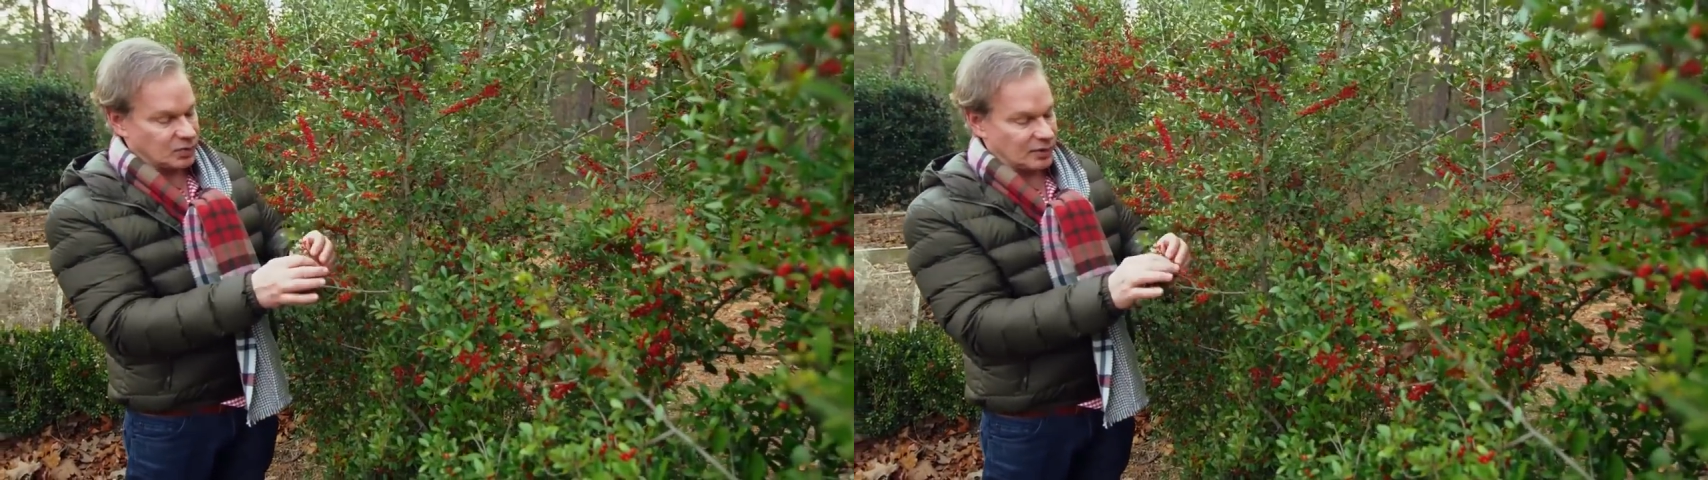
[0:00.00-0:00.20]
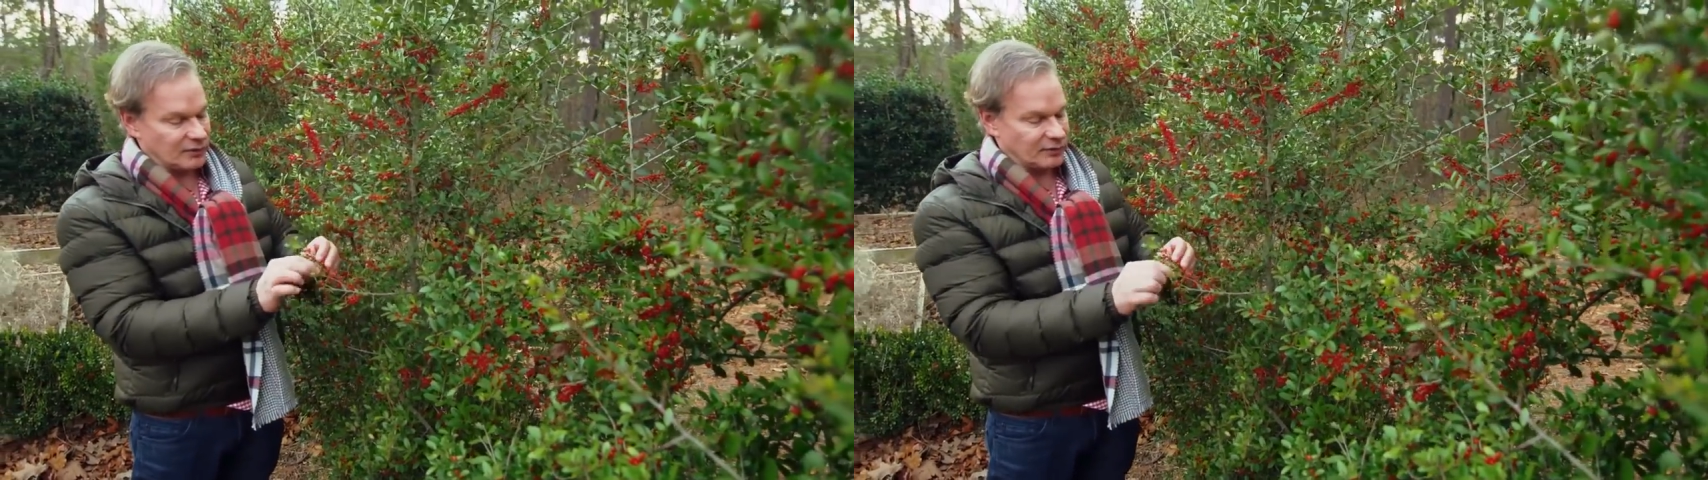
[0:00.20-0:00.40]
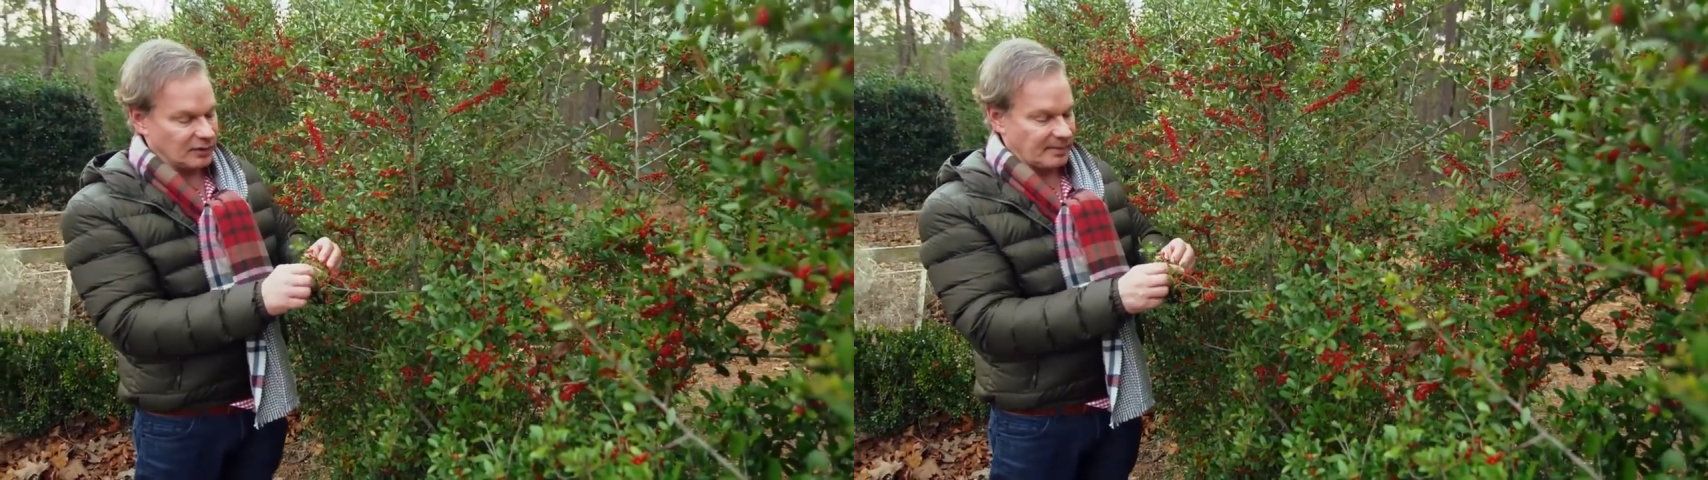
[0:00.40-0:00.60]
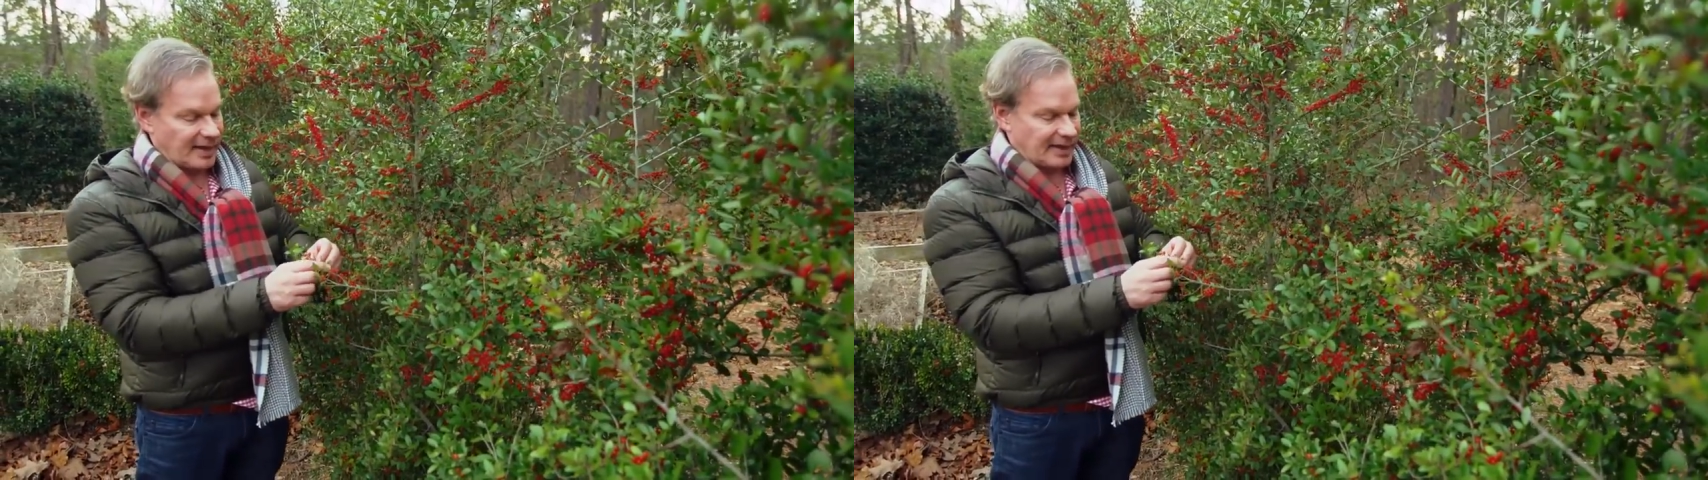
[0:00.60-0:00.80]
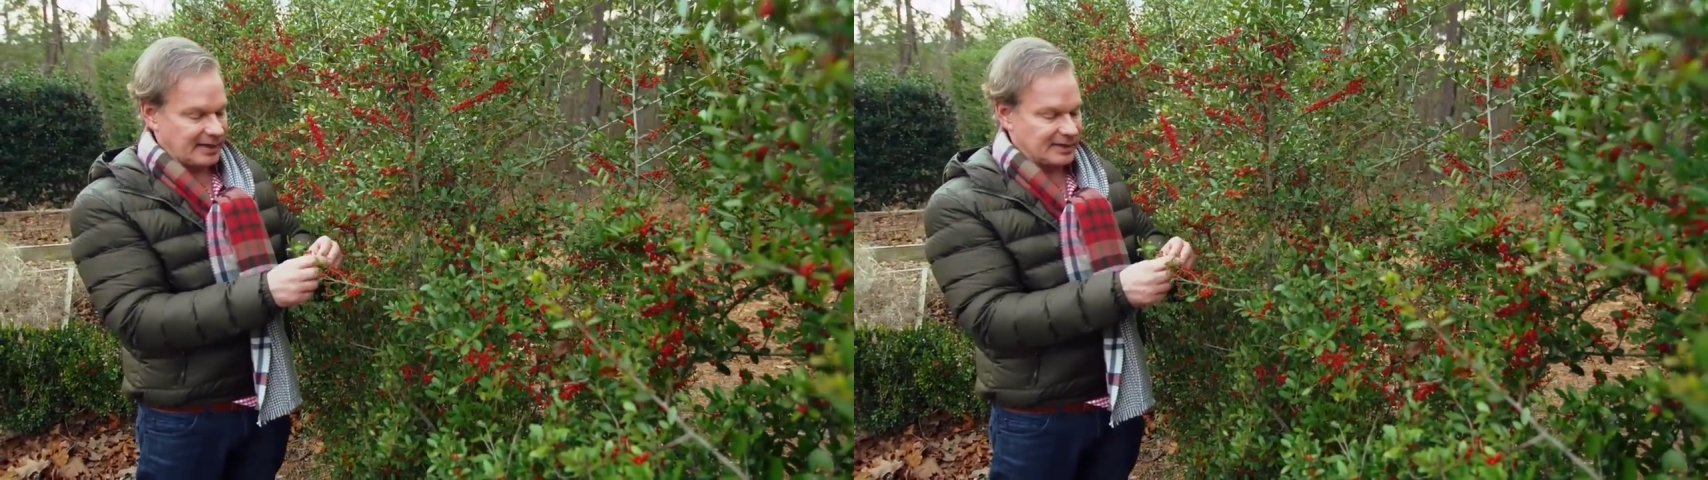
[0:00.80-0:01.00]
wonderful
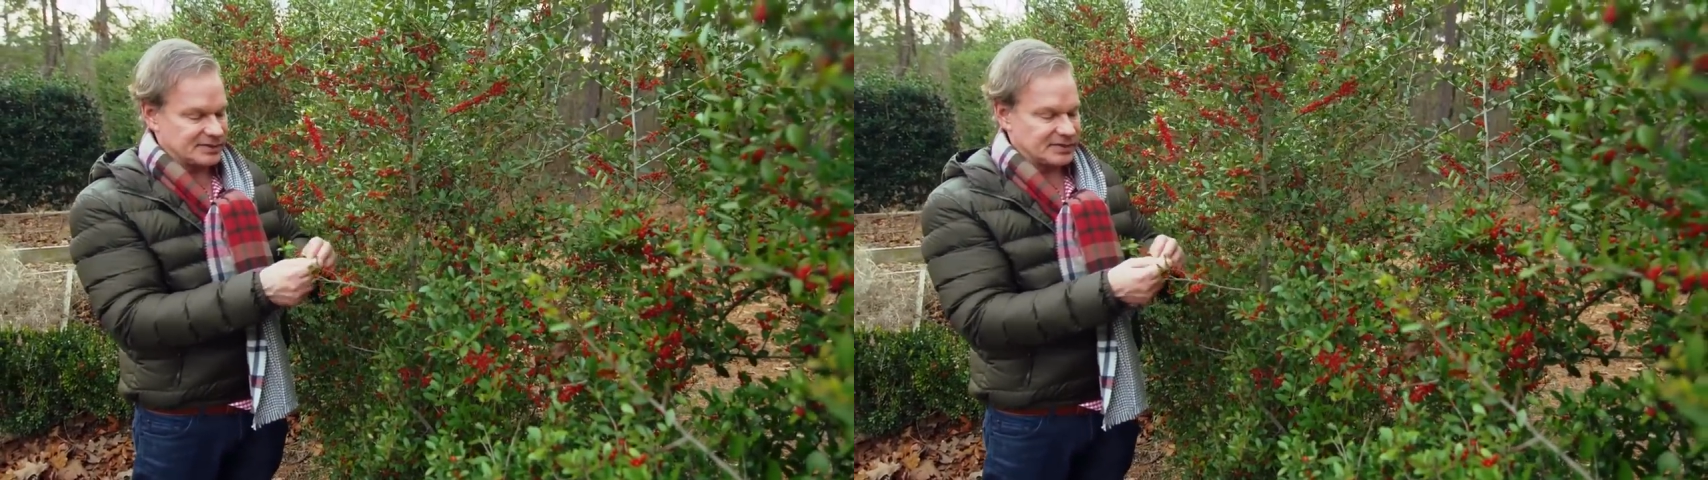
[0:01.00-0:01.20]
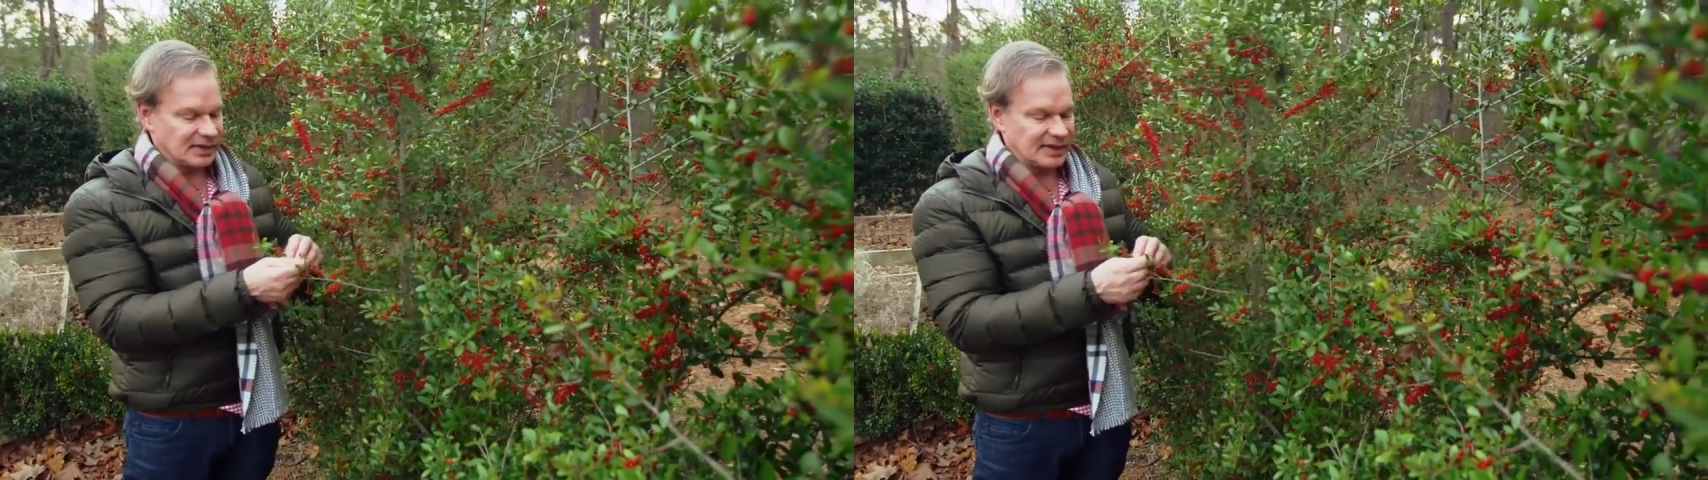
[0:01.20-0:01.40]
about it is the